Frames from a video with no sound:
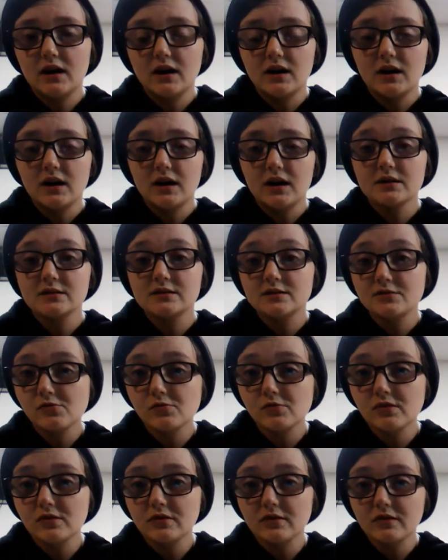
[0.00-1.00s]
a
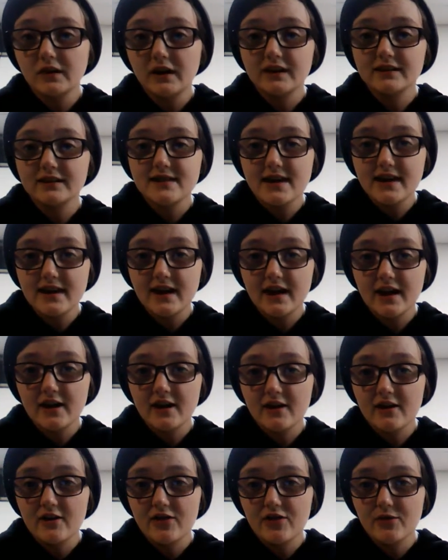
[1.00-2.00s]
school and a
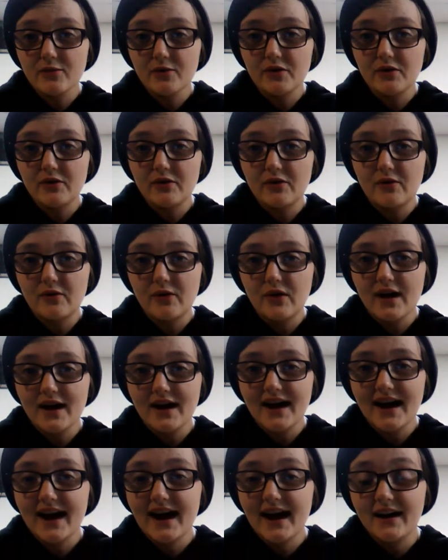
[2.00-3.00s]
daycare through
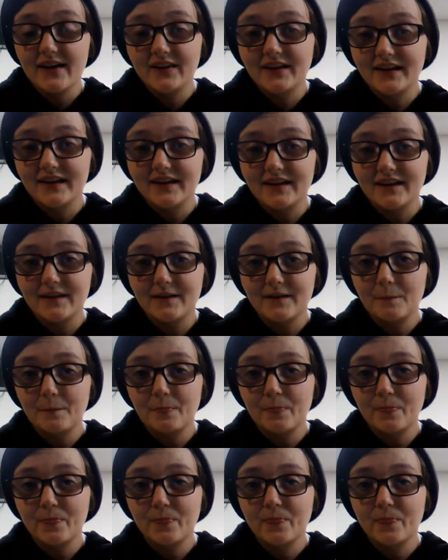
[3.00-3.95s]
Allegan,